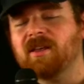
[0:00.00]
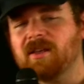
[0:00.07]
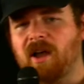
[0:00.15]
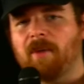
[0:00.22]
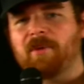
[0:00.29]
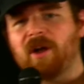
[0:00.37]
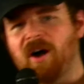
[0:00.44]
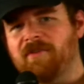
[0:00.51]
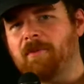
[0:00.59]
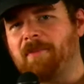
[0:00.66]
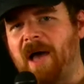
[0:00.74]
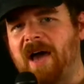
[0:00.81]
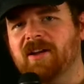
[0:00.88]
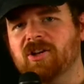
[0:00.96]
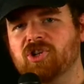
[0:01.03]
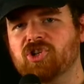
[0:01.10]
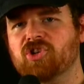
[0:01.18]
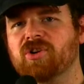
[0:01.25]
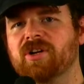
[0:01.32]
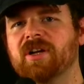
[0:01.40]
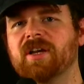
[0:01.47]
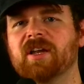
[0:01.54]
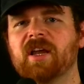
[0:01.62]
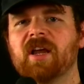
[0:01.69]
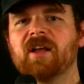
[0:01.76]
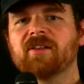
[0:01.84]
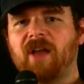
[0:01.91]
coming off a bad injury.
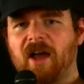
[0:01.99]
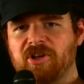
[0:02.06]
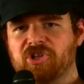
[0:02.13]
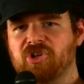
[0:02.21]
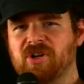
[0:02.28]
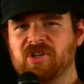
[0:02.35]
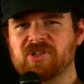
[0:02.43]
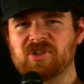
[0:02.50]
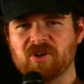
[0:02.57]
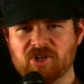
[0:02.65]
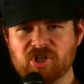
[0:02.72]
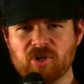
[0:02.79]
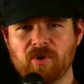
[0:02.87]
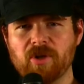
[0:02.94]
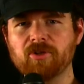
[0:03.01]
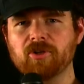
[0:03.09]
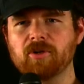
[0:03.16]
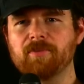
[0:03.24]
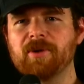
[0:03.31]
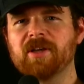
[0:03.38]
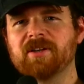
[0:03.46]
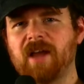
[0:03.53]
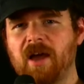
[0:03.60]
Last year he started showing a little bit.